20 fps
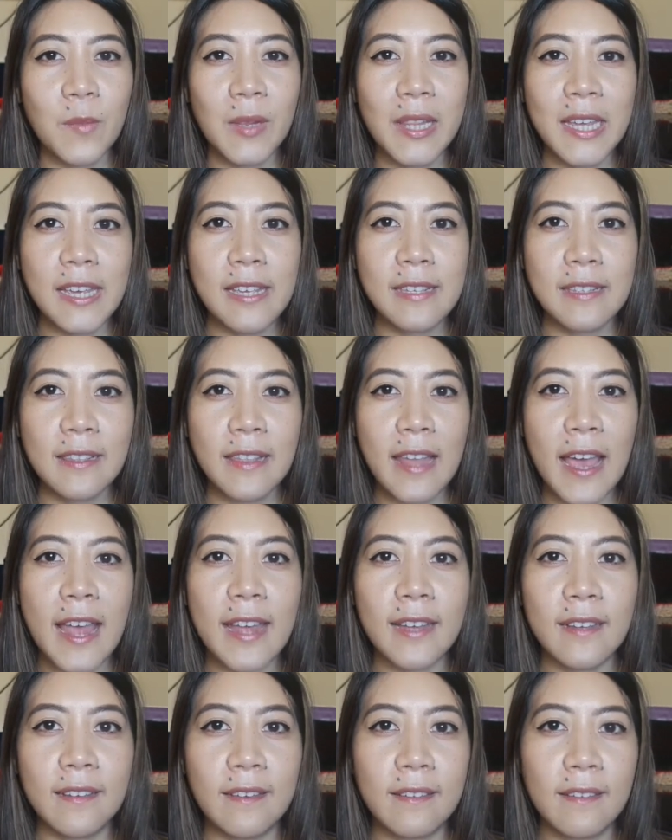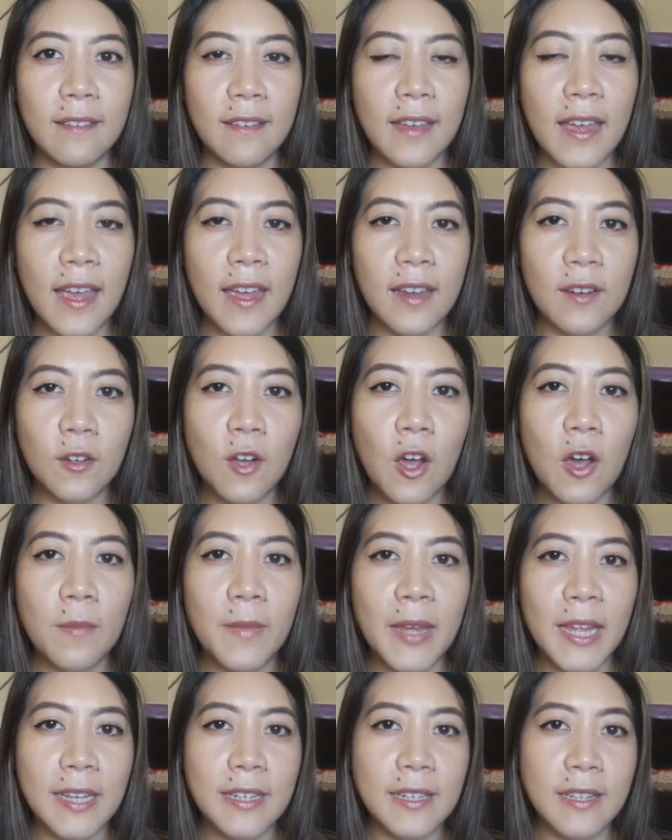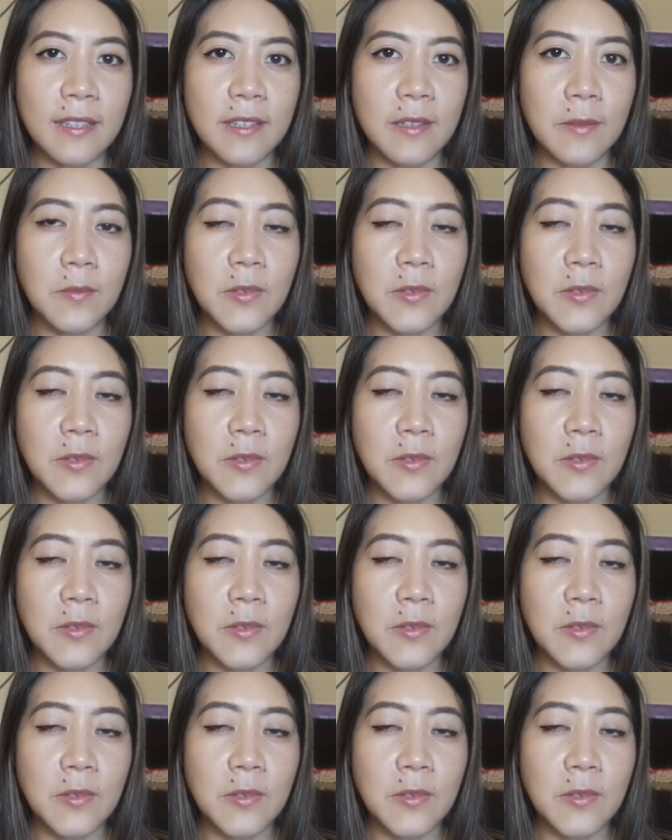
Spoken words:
Please like and comment and